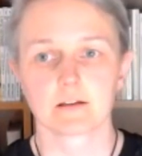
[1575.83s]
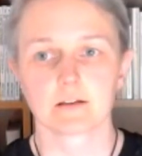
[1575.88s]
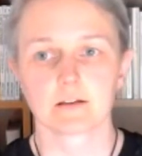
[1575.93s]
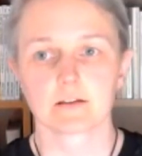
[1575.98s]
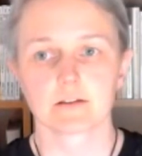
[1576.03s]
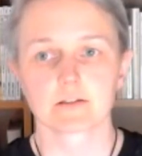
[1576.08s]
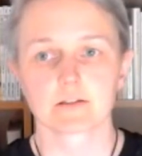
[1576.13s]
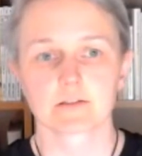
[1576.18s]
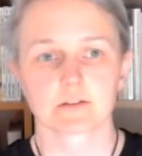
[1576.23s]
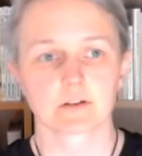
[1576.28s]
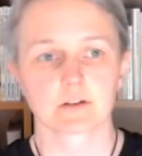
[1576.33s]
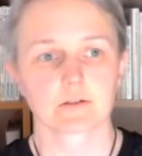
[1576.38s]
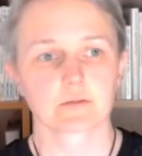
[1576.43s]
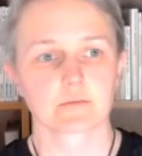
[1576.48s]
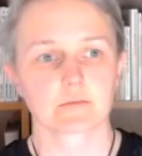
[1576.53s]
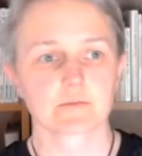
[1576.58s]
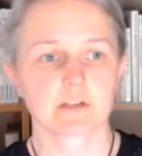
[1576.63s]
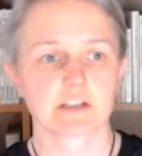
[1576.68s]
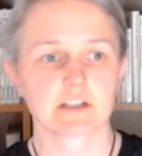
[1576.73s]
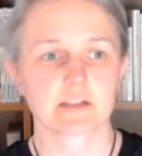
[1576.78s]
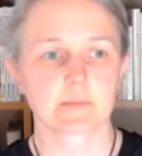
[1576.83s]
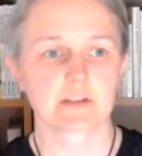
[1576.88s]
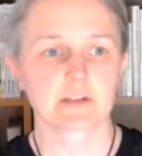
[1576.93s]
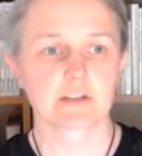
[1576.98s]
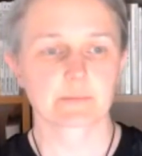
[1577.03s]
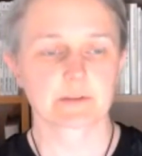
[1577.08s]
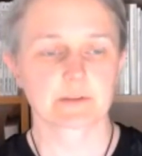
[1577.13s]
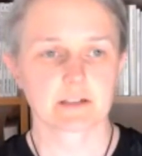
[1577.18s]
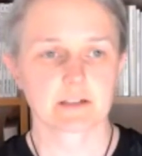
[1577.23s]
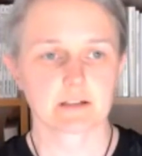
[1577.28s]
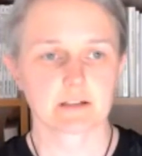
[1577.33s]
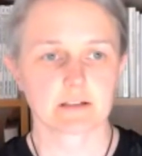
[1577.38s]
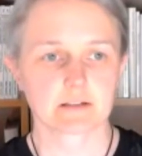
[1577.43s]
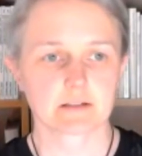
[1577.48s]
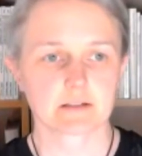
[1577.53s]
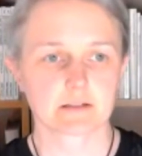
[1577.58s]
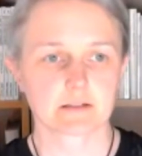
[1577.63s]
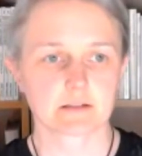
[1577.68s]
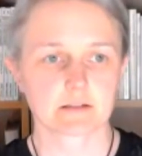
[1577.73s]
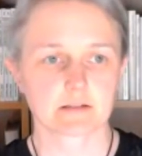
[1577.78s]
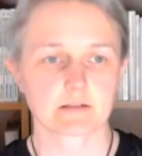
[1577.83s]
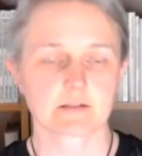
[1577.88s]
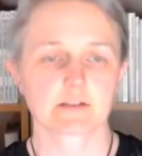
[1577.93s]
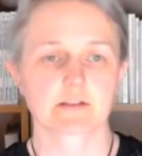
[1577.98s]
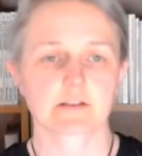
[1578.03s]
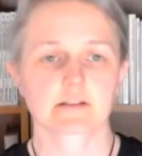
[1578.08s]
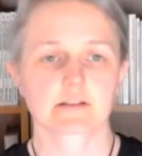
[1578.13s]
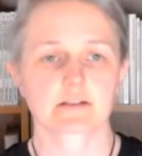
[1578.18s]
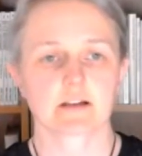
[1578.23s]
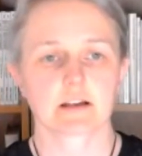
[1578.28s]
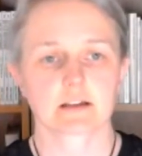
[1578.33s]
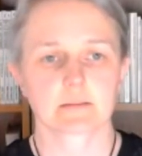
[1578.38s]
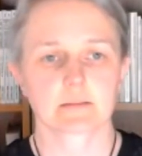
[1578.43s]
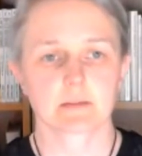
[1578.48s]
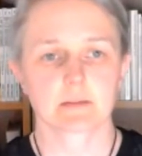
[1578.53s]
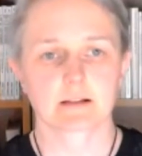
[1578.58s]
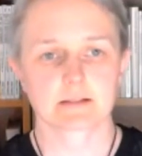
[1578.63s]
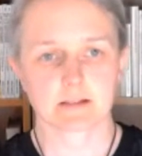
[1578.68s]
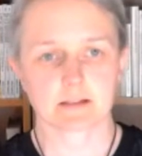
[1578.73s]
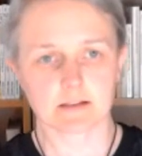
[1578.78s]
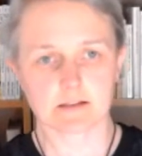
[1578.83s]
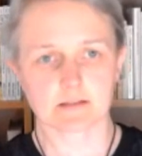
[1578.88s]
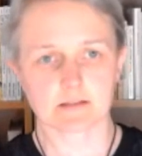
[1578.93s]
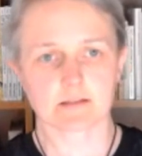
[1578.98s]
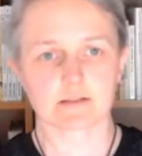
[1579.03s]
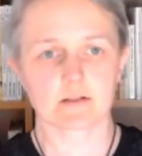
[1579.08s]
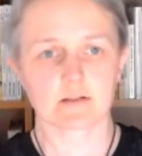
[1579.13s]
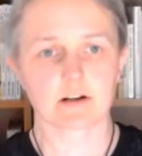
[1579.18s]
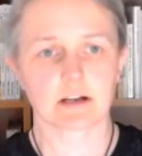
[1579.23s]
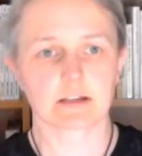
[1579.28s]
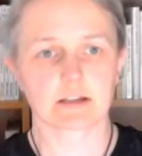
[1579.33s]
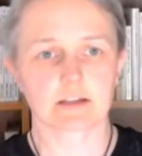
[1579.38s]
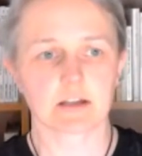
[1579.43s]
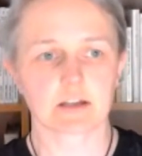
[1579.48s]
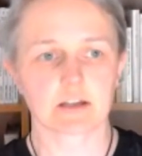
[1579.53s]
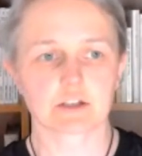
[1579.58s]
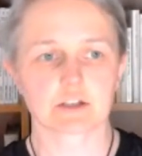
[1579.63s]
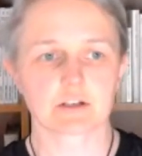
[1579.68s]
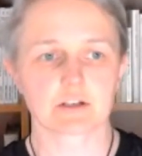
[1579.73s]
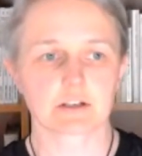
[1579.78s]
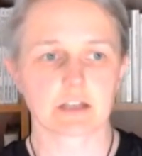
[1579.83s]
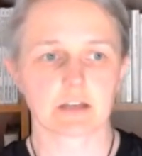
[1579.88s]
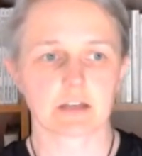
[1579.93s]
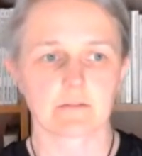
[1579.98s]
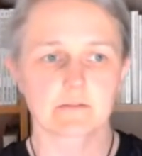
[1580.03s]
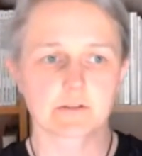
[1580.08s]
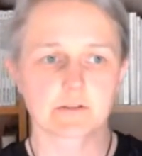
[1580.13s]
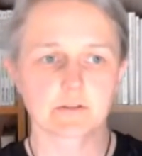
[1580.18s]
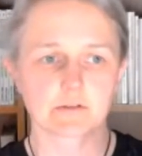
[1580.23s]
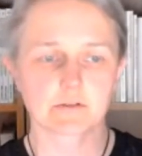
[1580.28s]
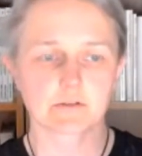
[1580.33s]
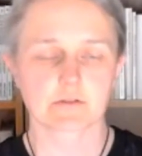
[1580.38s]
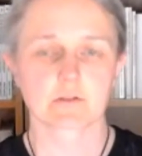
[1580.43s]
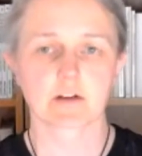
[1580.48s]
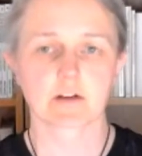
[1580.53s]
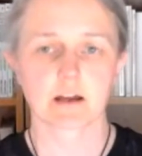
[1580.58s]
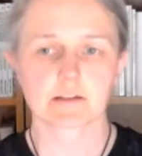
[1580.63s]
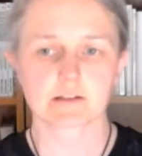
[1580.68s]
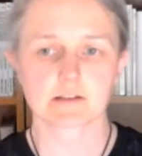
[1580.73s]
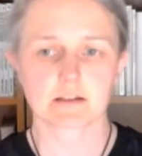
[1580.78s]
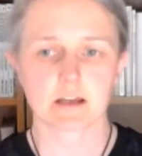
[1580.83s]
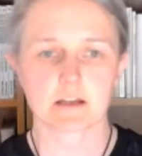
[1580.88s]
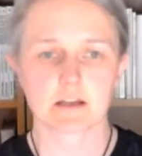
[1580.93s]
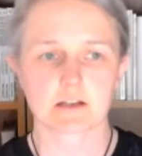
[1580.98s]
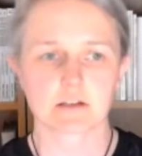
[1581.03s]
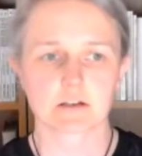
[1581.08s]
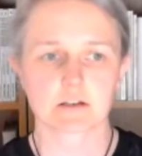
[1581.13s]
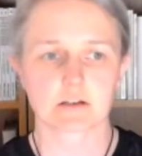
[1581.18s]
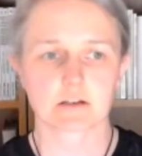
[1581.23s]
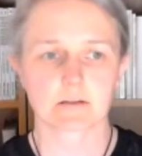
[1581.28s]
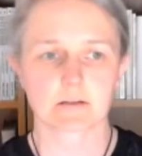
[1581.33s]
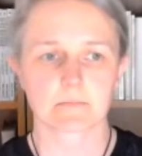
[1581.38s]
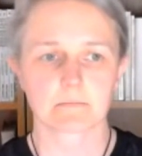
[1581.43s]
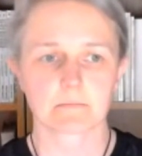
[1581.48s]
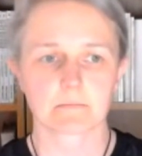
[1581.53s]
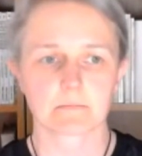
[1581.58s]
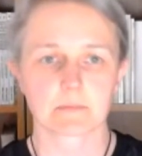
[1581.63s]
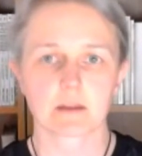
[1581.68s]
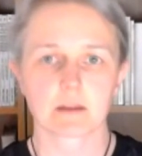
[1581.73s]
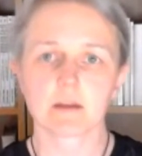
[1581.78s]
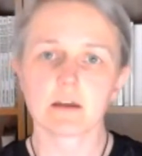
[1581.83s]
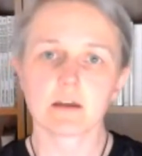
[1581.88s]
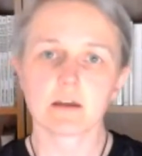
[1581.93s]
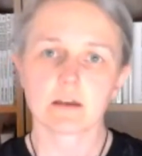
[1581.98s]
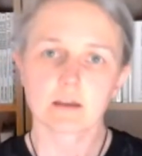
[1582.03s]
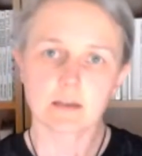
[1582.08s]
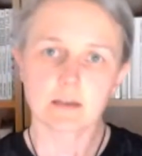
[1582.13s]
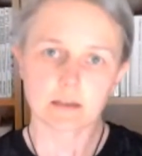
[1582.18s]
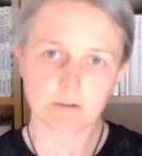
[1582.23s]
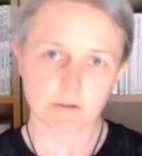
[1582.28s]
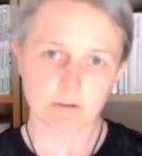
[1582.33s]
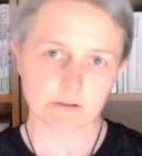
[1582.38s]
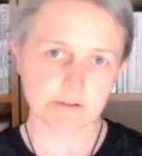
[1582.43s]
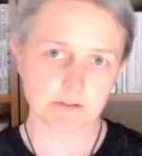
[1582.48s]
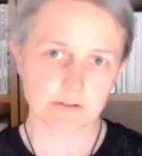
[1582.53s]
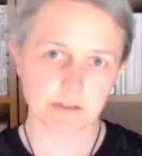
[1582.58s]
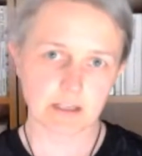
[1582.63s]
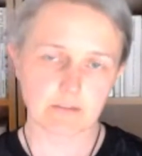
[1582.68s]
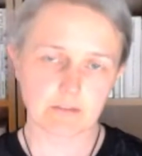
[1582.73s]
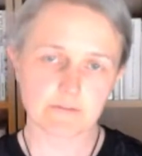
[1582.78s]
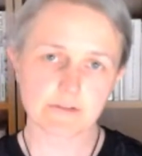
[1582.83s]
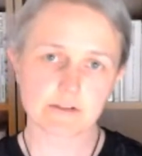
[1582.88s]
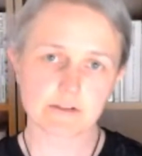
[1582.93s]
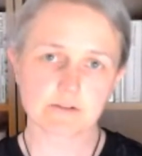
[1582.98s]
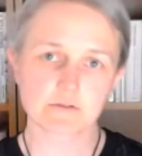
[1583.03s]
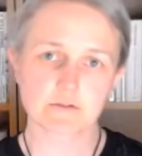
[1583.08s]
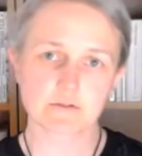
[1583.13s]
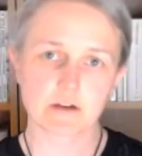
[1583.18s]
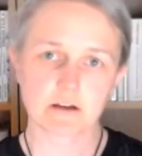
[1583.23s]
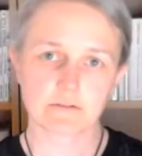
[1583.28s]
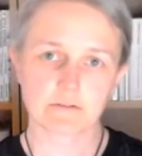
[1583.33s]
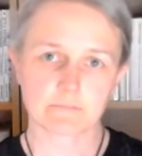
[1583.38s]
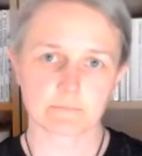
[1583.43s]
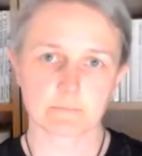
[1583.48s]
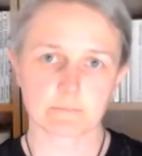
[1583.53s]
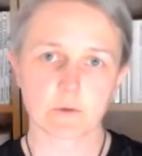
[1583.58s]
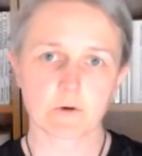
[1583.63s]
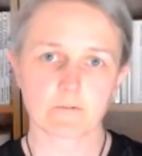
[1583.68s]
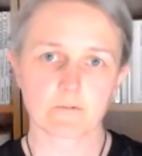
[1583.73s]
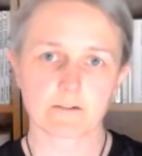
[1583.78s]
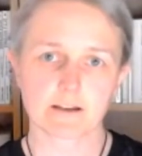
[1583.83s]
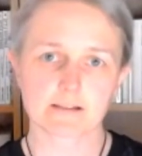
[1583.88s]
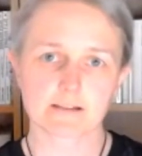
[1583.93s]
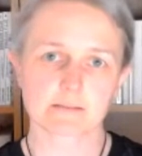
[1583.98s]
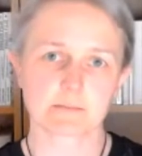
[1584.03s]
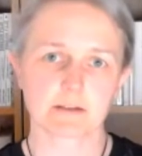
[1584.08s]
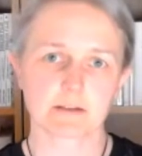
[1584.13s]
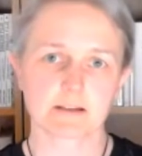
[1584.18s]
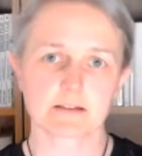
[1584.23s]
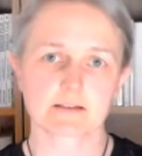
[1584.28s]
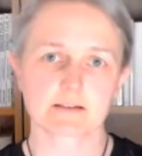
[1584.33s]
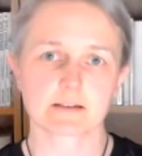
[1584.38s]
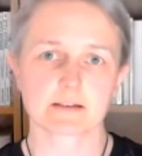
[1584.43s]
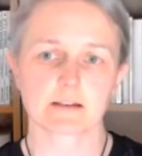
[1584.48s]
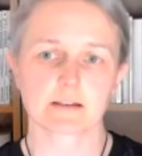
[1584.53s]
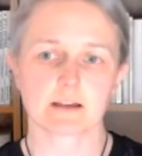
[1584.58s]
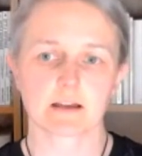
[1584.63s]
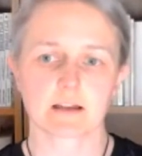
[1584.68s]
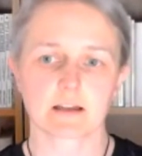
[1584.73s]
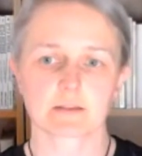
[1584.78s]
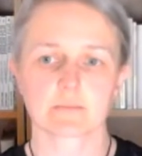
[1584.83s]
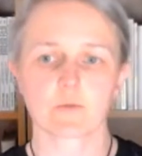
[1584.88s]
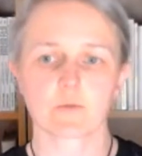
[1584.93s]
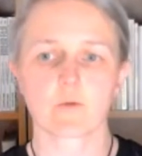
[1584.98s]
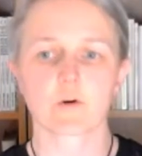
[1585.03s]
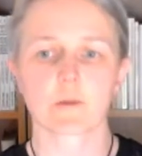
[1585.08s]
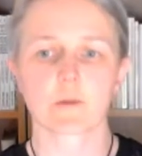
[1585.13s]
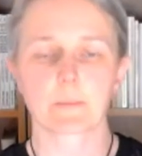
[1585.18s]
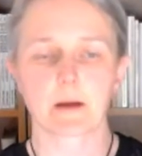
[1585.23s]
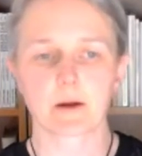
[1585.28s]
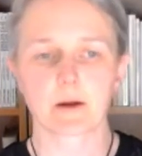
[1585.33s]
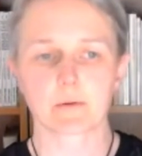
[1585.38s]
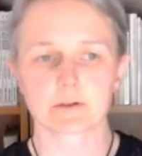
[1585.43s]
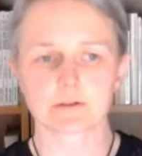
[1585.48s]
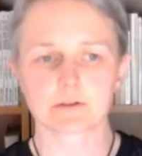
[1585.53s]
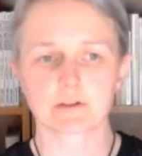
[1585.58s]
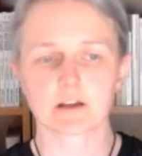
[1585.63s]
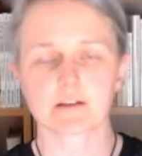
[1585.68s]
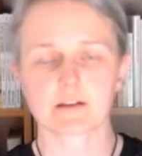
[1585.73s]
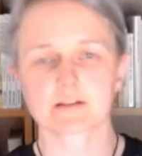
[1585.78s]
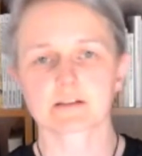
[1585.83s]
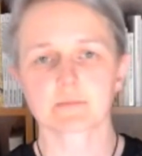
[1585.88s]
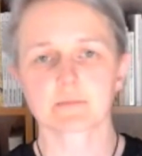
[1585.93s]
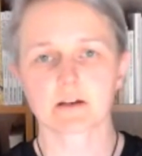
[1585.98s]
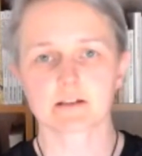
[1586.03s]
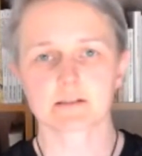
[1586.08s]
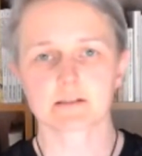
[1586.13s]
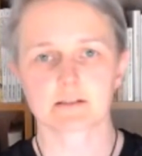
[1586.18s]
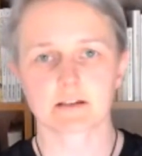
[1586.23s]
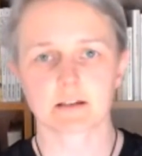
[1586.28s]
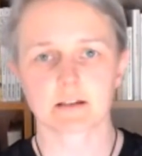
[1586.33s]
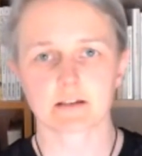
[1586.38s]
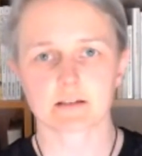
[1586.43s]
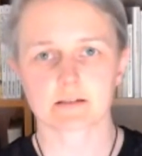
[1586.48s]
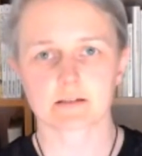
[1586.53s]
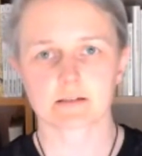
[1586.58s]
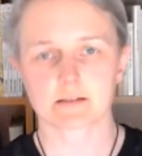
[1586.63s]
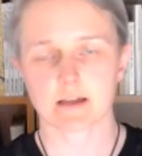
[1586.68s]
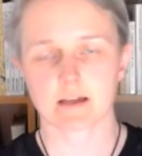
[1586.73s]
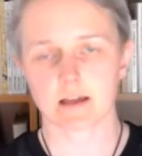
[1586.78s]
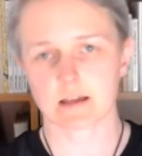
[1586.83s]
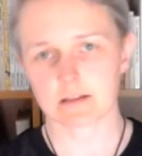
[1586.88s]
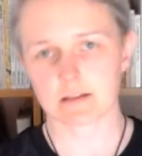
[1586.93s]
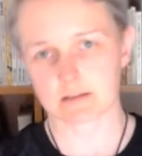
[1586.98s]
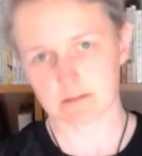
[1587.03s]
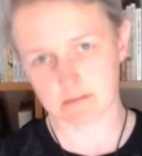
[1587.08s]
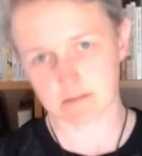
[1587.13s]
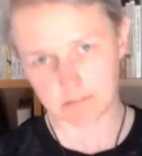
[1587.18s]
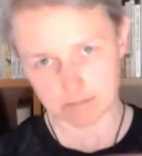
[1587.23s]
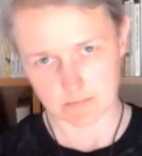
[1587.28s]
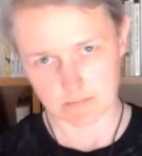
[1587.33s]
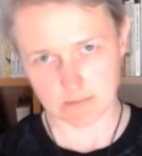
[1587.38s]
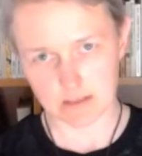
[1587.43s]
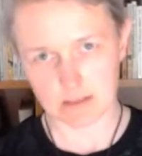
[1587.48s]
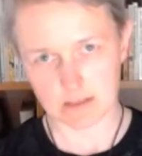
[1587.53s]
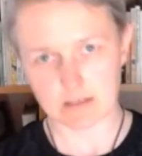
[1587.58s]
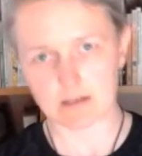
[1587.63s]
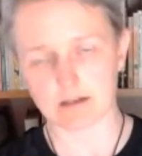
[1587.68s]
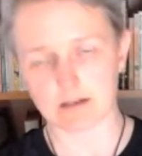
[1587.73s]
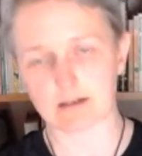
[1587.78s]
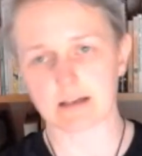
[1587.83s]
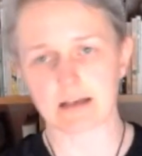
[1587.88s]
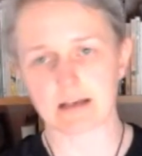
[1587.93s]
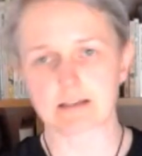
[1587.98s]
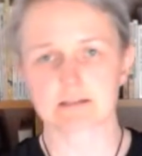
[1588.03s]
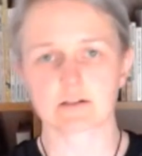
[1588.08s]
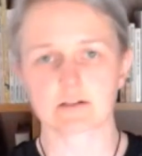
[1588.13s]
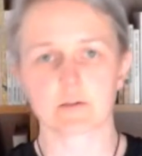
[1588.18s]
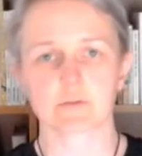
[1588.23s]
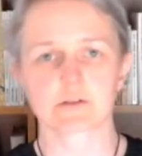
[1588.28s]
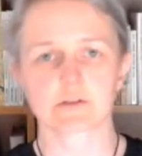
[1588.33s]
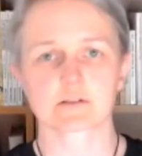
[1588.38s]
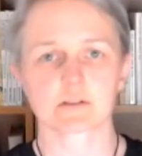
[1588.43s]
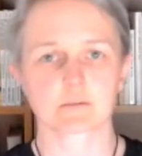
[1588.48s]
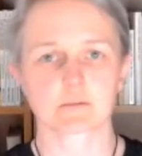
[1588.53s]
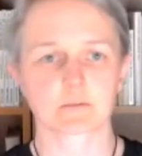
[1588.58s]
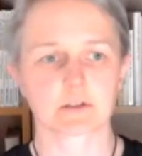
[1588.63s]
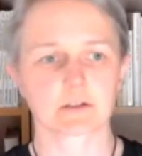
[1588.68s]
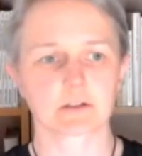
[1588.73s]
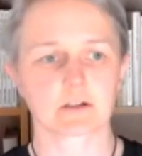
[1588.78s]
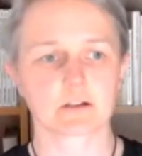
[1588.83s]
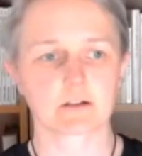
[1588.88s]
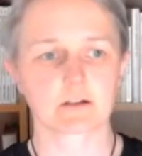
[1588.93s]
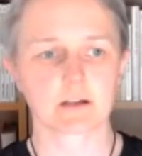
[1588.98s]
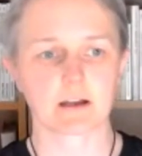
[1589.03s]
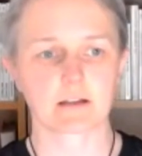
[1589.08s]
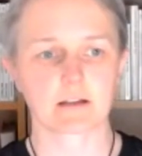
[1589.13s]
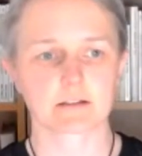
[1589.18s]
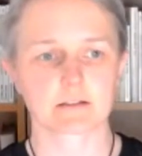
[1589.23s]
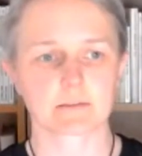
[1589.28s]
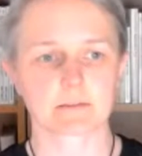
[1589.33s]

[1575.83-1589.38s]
So database per tenant, just like a multi-instance architecture, it gives you strong isolation. It also gives you more flexibility and more power to customize things than the later options that we're going to look at.